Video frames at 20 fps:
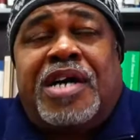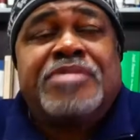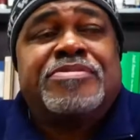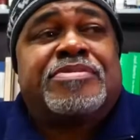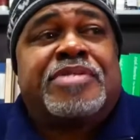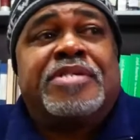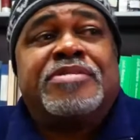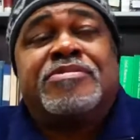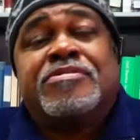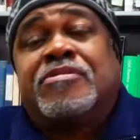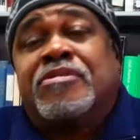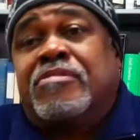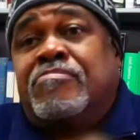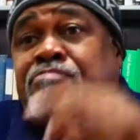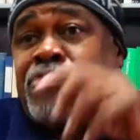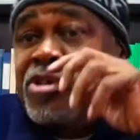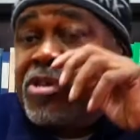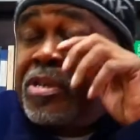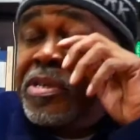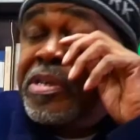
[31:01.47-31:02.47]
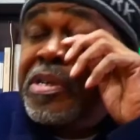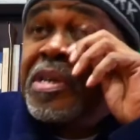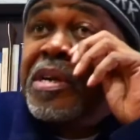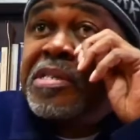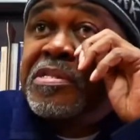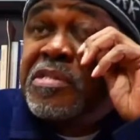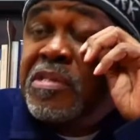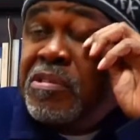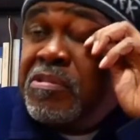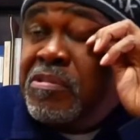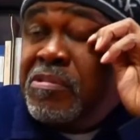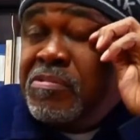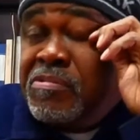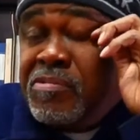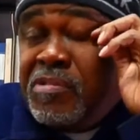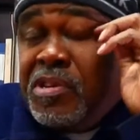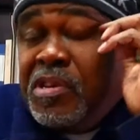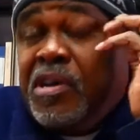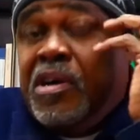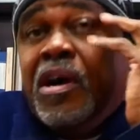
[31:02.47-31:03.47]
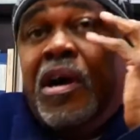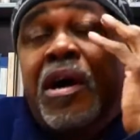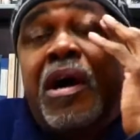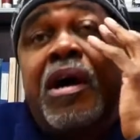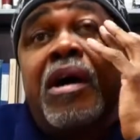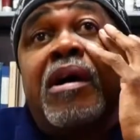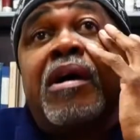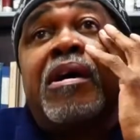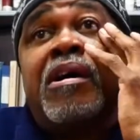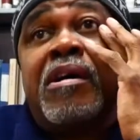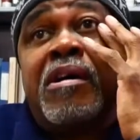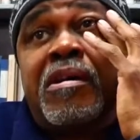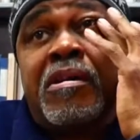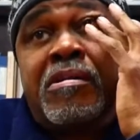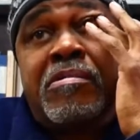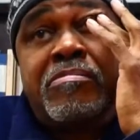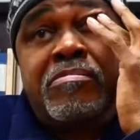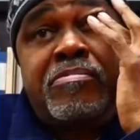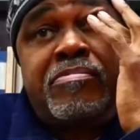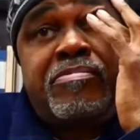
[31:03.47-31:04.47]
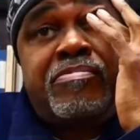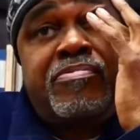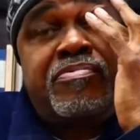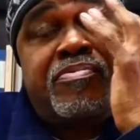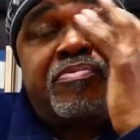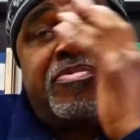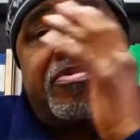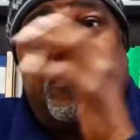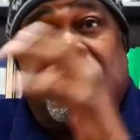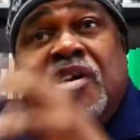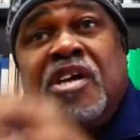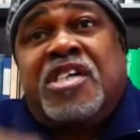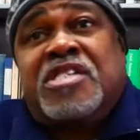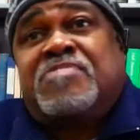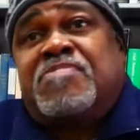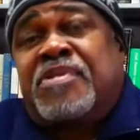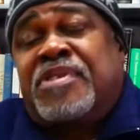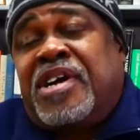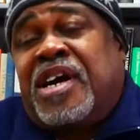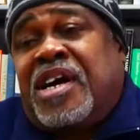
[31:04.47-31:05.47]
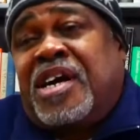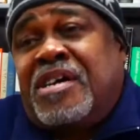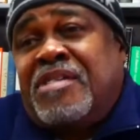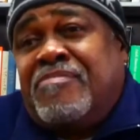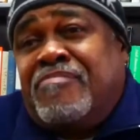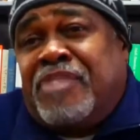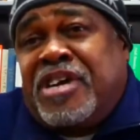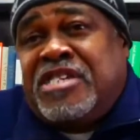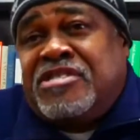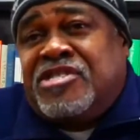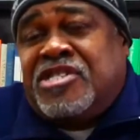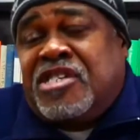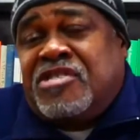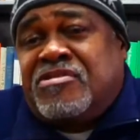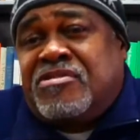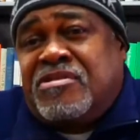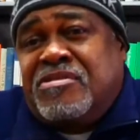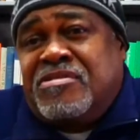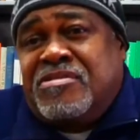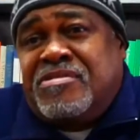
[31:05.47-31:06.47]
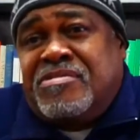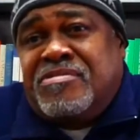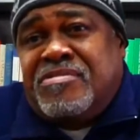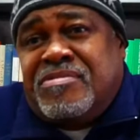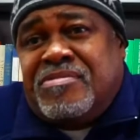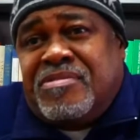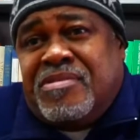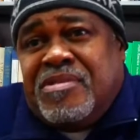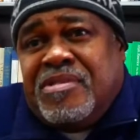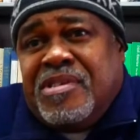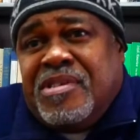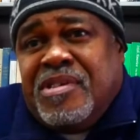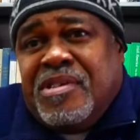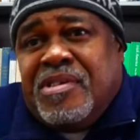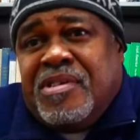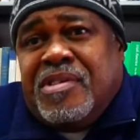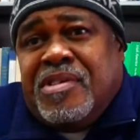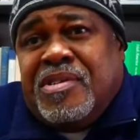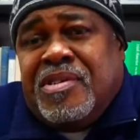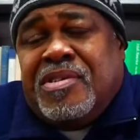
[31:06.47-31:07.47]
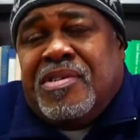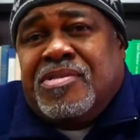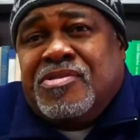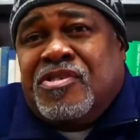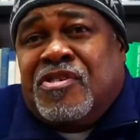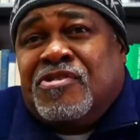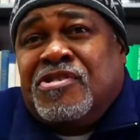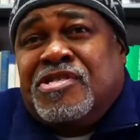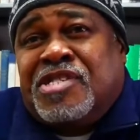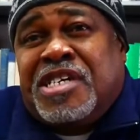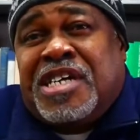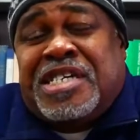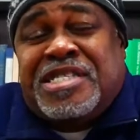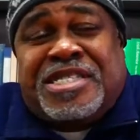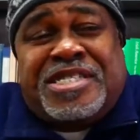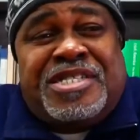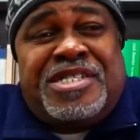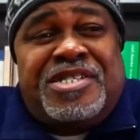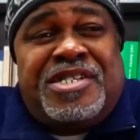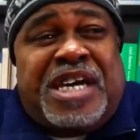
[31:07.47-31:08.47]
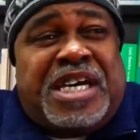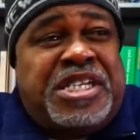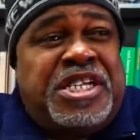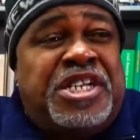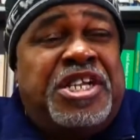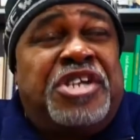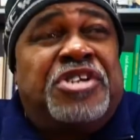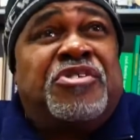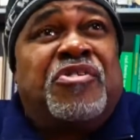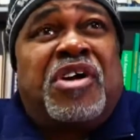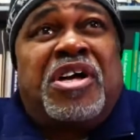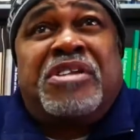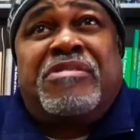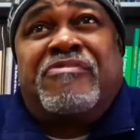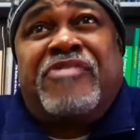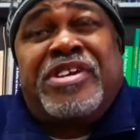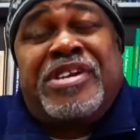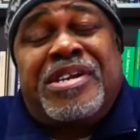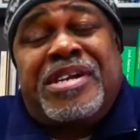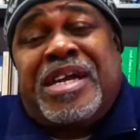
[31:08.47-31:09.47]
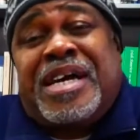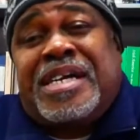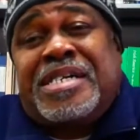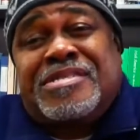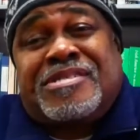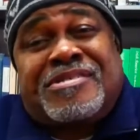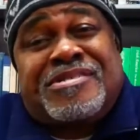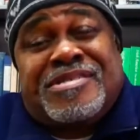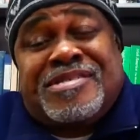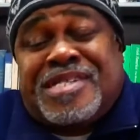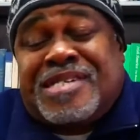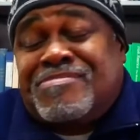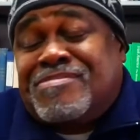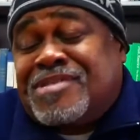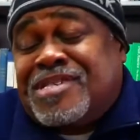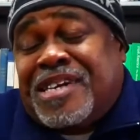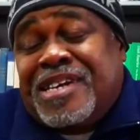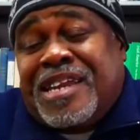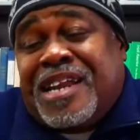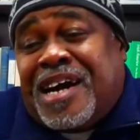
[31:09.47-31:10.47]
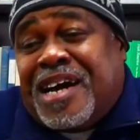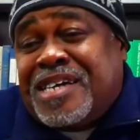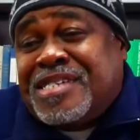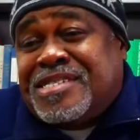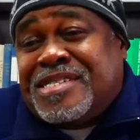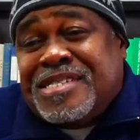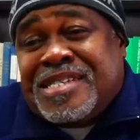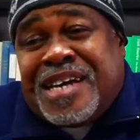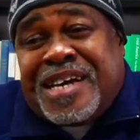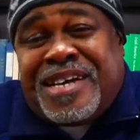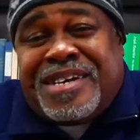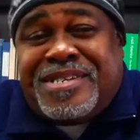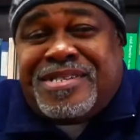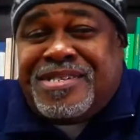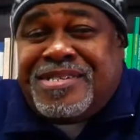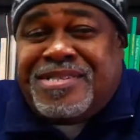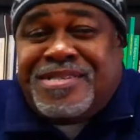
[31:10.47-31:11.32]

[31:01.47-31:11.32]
I, used to go to Brooklyn. I used to go um, Esplanade, Baychester. The only thing I didn't I didn't hit no elevated lines because I'm scared of heights and I